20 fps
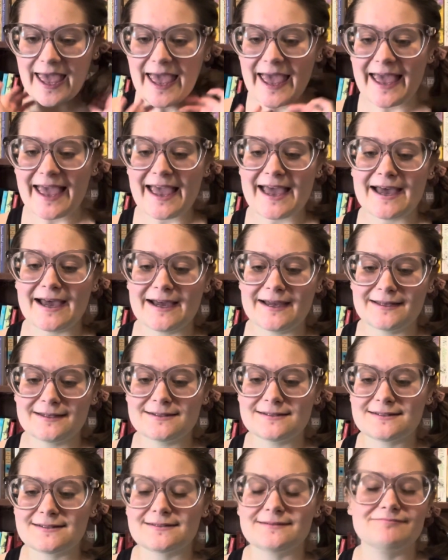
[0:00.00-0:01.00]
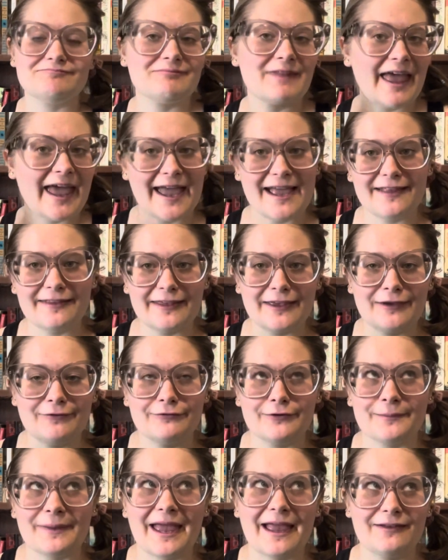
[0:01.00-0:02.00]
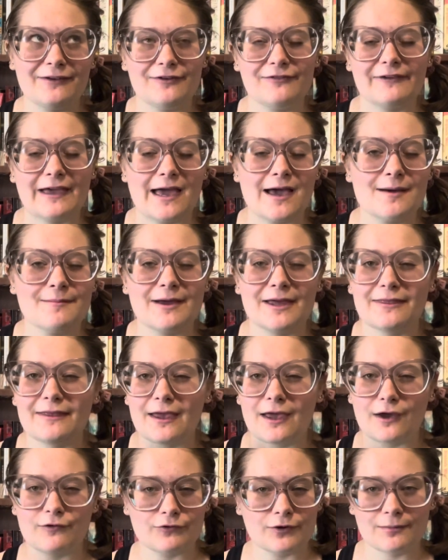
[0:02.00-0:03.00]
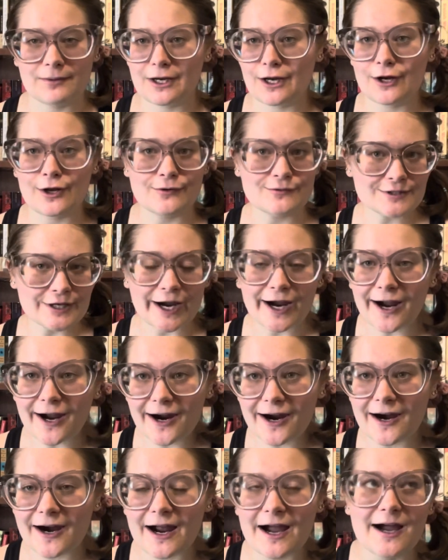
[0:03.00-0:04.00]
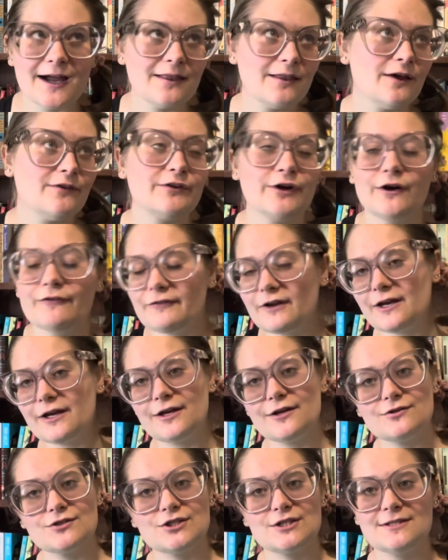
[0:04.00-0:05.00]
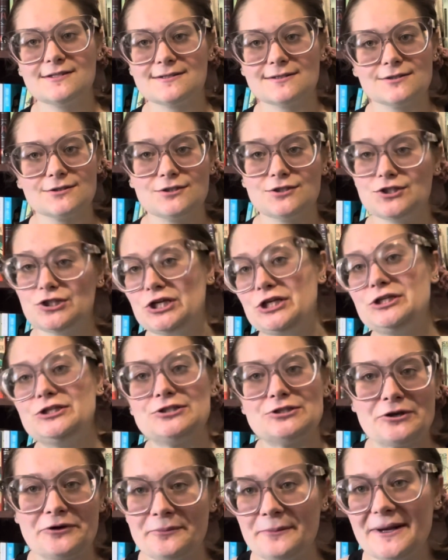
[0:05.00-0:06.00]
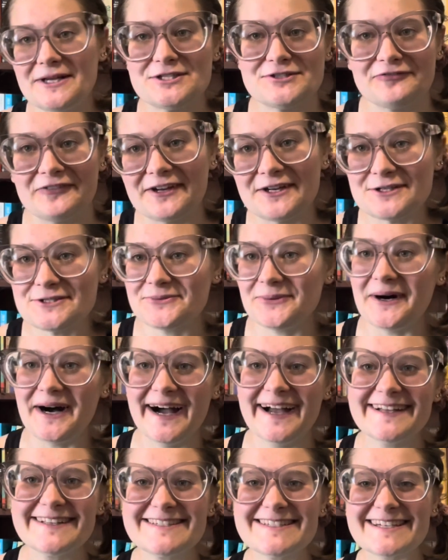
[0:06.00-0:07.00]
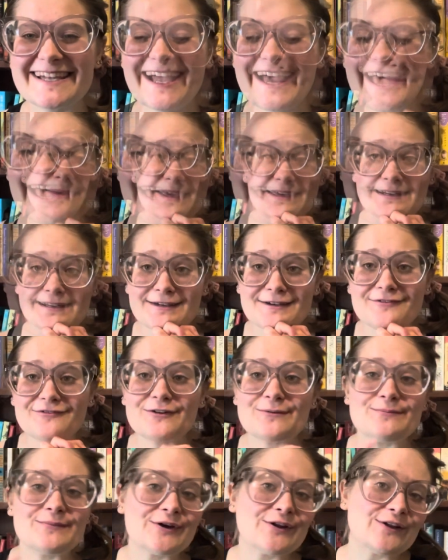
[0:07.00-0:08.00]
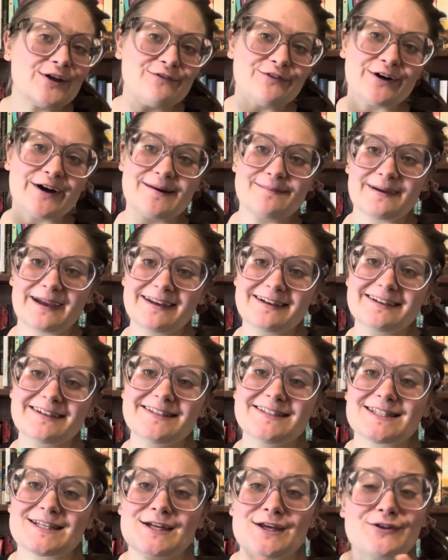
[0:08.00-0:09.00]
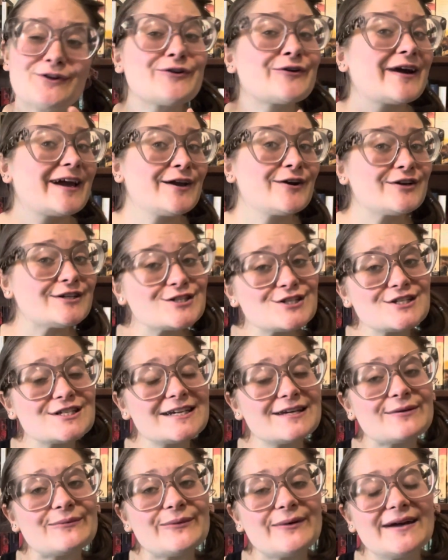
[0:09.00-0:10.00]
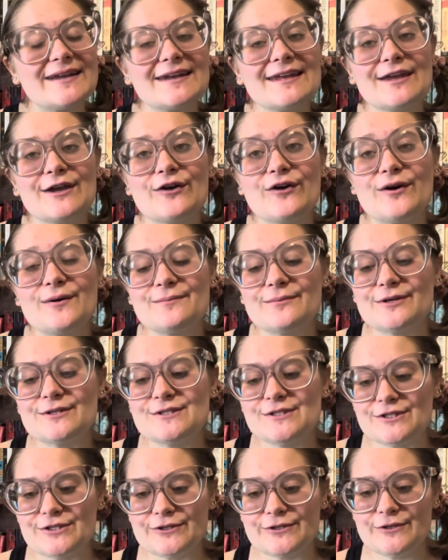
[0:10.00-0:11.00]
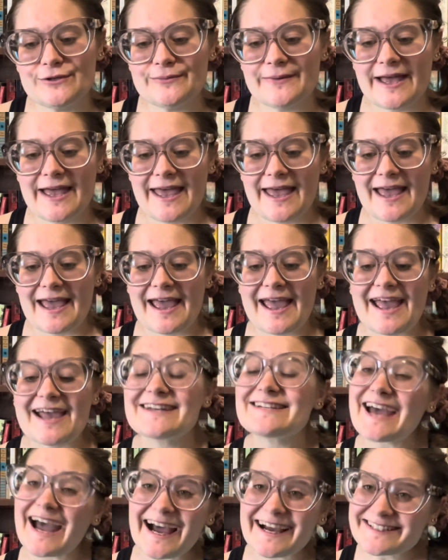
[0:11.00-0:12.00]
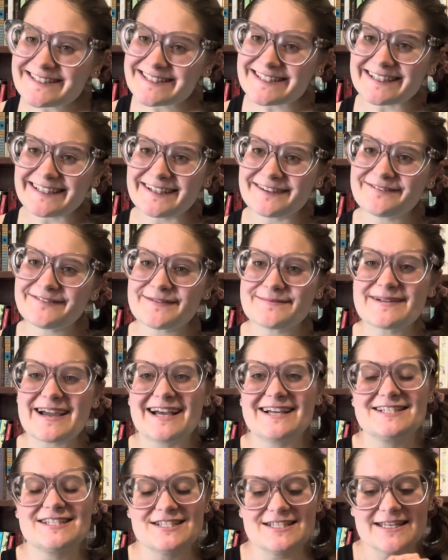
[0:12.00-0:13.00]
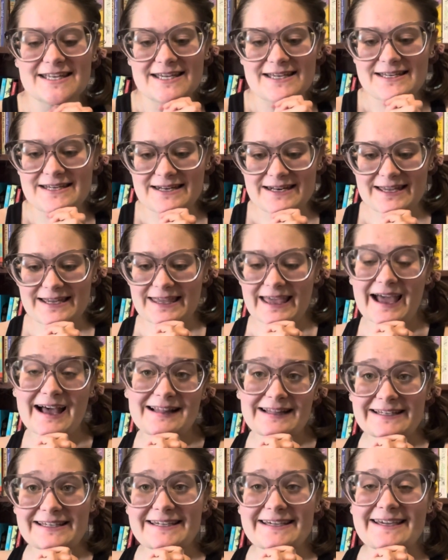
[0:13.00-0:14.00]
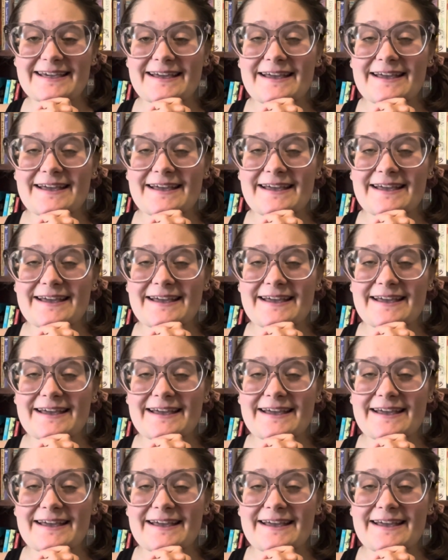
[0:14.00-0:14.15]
And Haley from Haley Fam, I think everybody knows her. I love her videos. She's so much fun to watch. Amanda from Book Lover Amanda is another great Christian one here on Booktube. And Ashlyn from Ashlyn Callie.